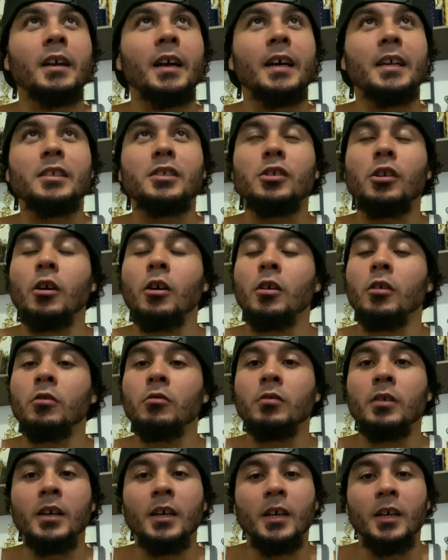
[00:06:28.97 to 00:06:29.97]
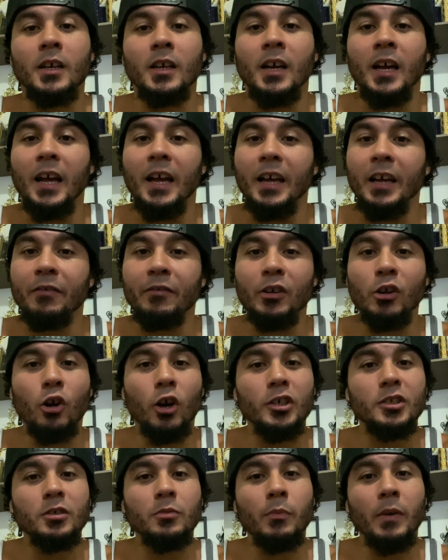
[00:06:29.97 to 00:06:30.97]
So in
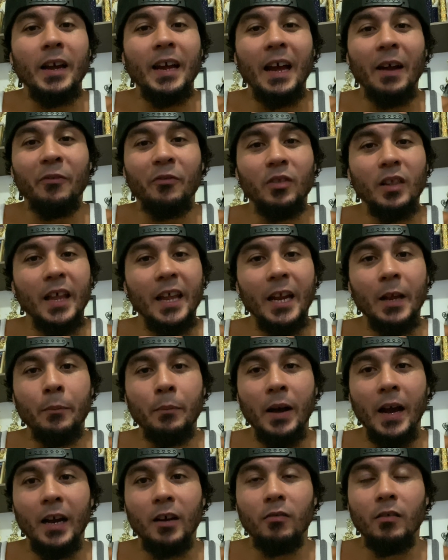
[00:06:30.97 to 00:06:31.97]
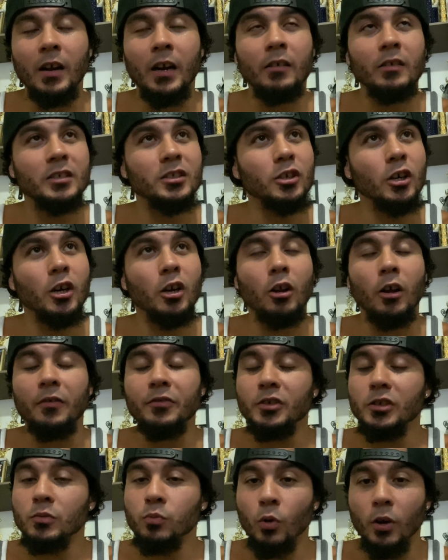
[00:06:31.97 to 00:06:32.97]
regards to my athletic background, I started off
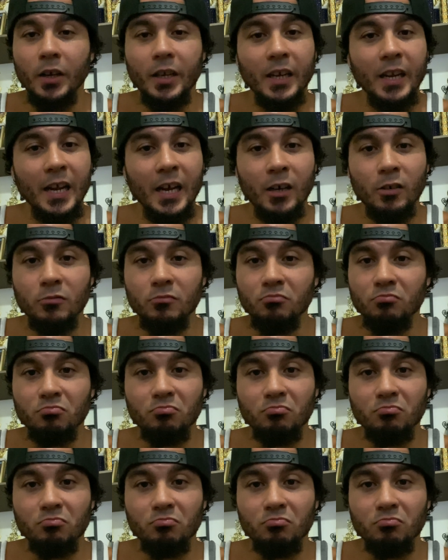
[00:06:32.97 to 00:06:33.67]
just working out.